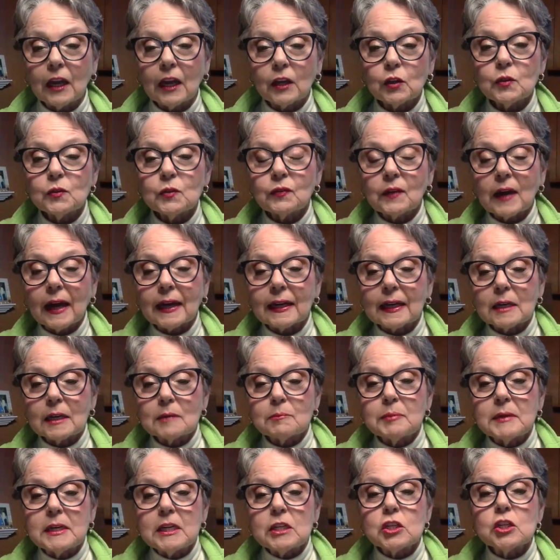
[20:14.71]
and you've got on
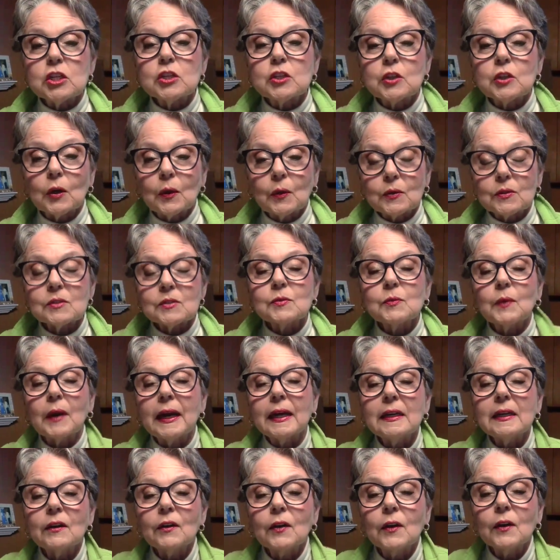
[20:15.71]
peachy tones,
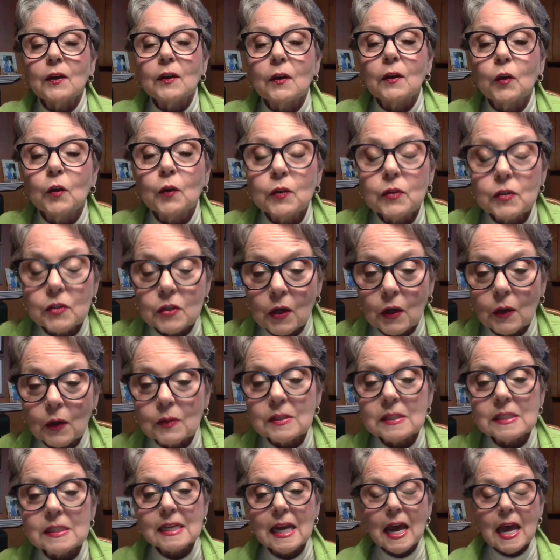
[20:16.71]
right? Or earth
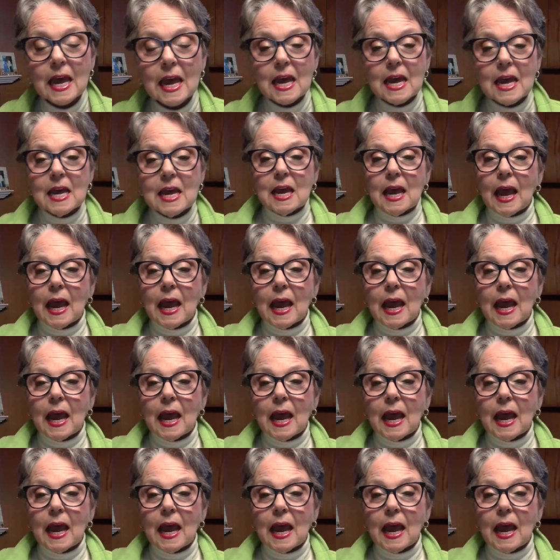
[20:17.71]
tones. And